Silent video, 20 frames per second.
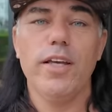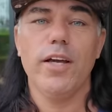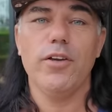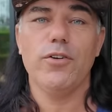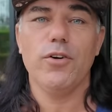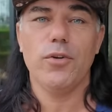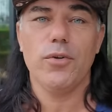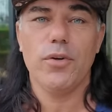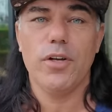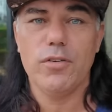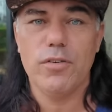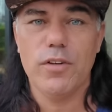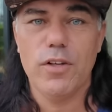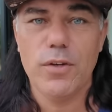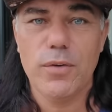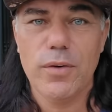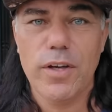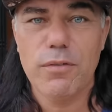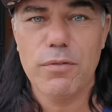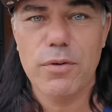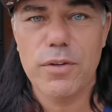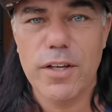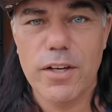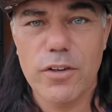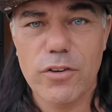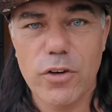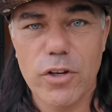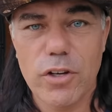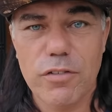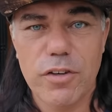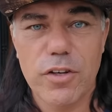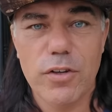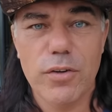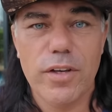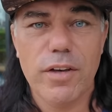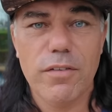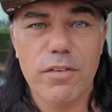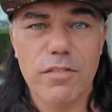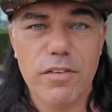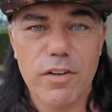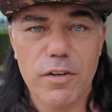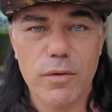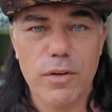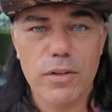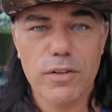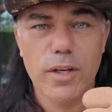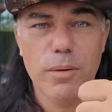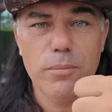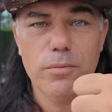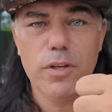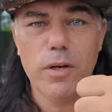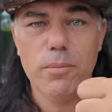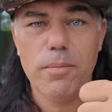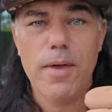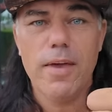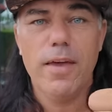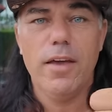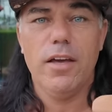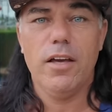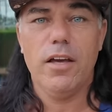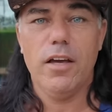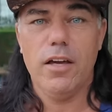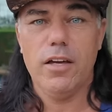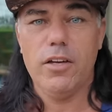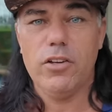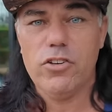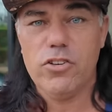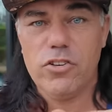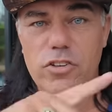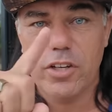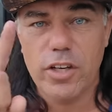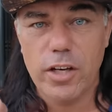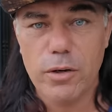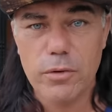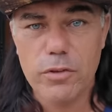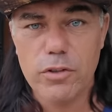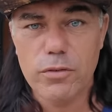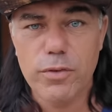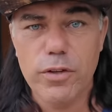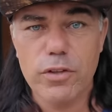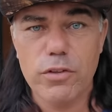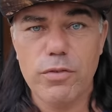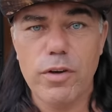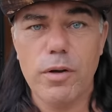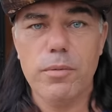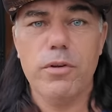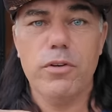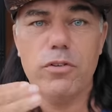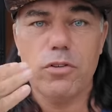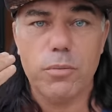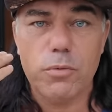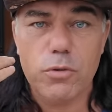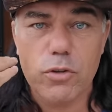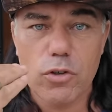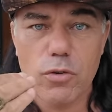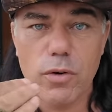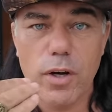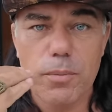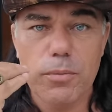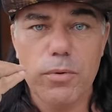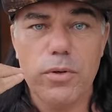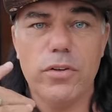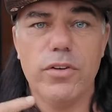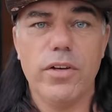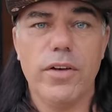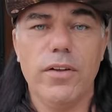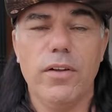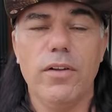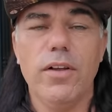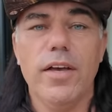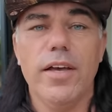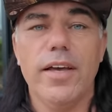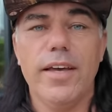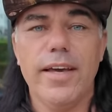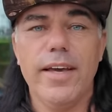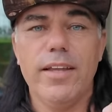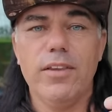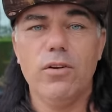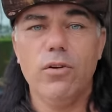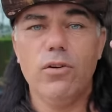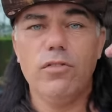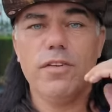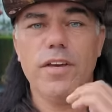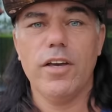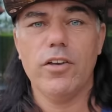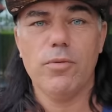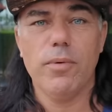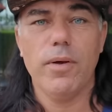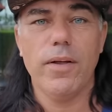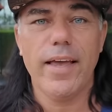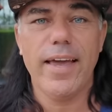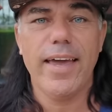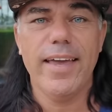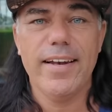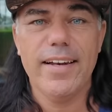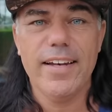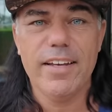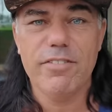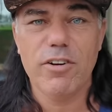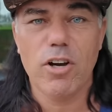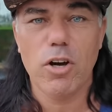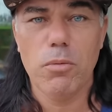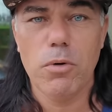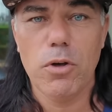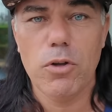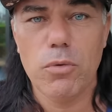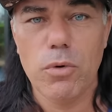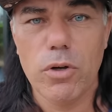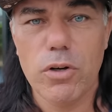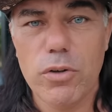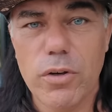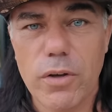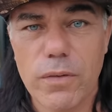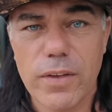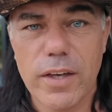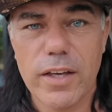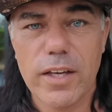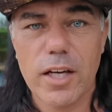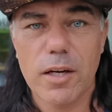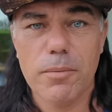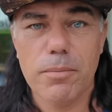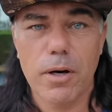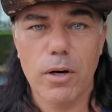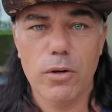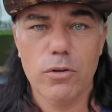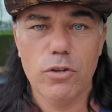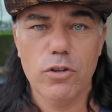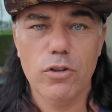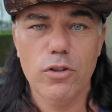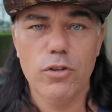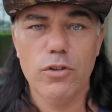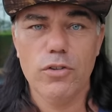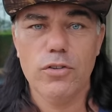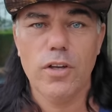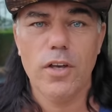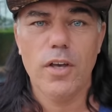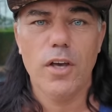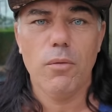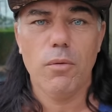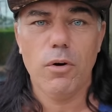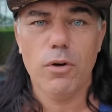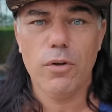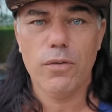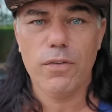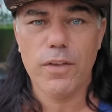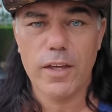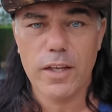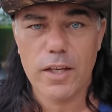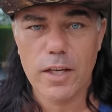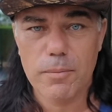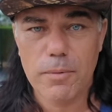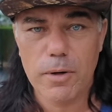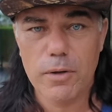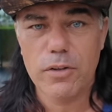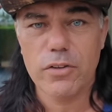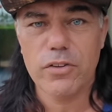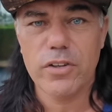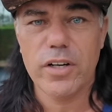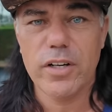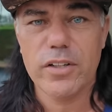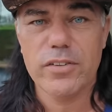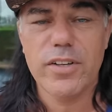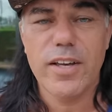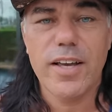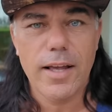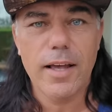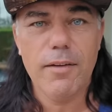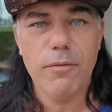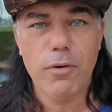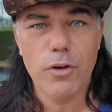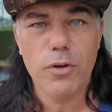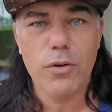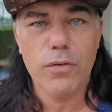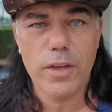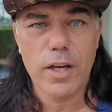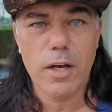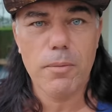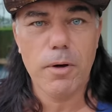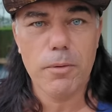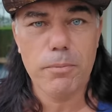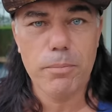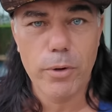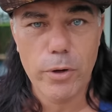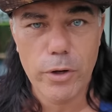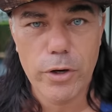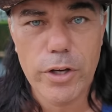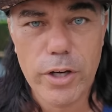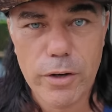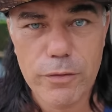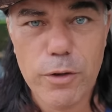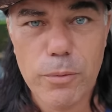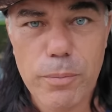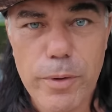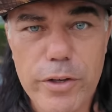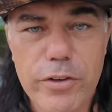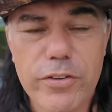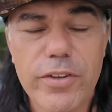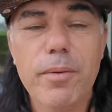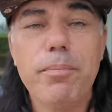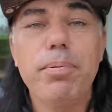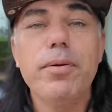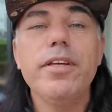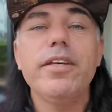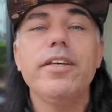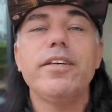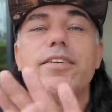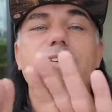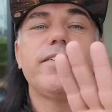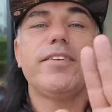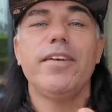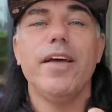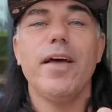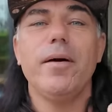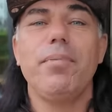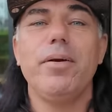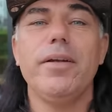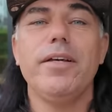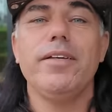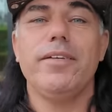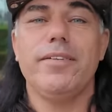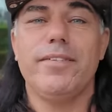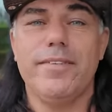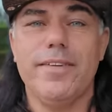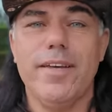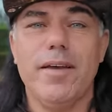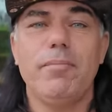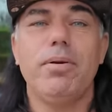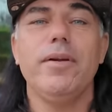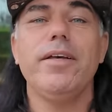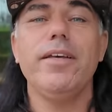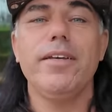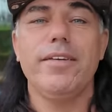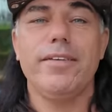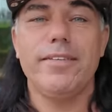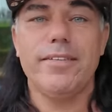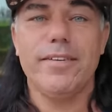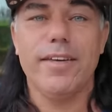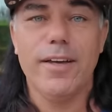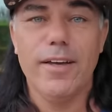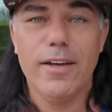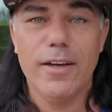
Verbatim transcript: enjoyed today's video. If you did enjoy the video, give the video a thumbs up, uh, share it with your friends and family, subscribe to the channel, hit the notification bell, and leave a comment. What do you think about the news? What do you think about the charts? And what do you think about burning of the bridges? And please, please, please,